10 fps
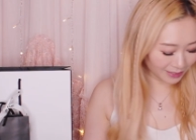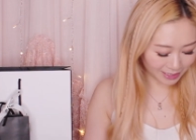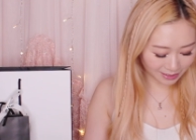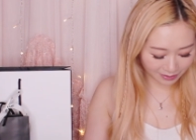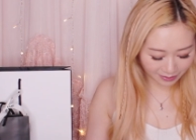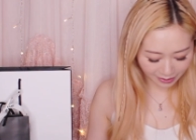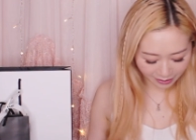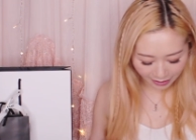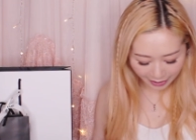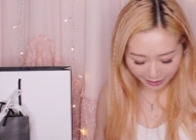the next
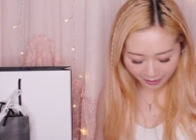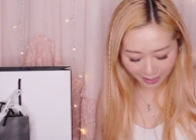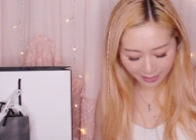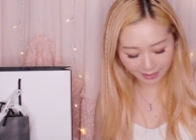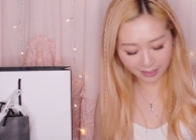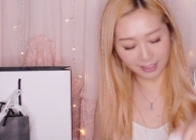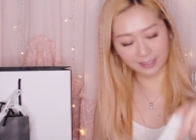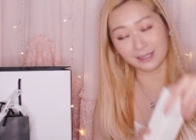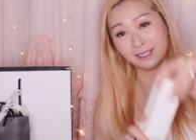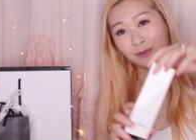thing I got
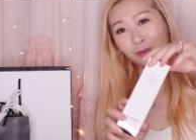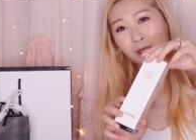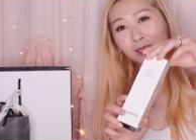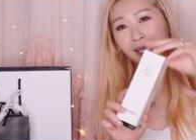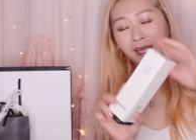is this one,